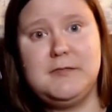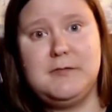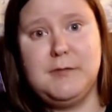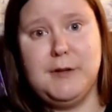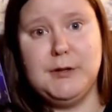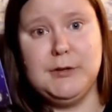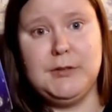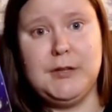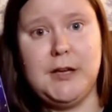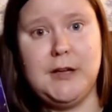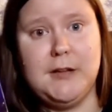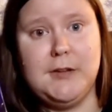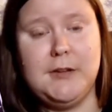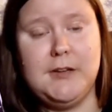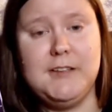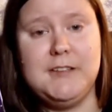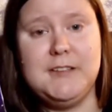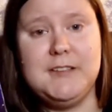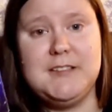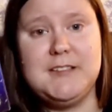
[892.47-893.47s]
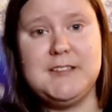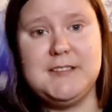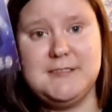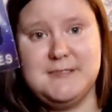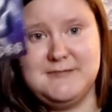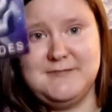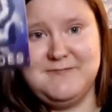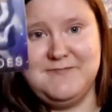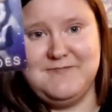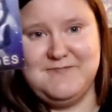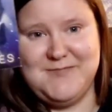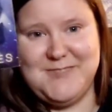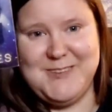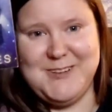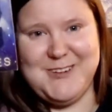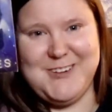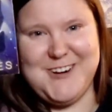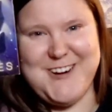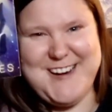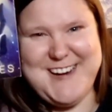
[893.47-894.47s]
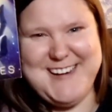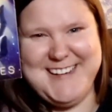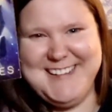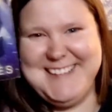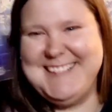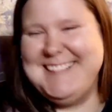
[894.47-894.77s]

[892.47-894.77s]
Fault Tolerance. They're great.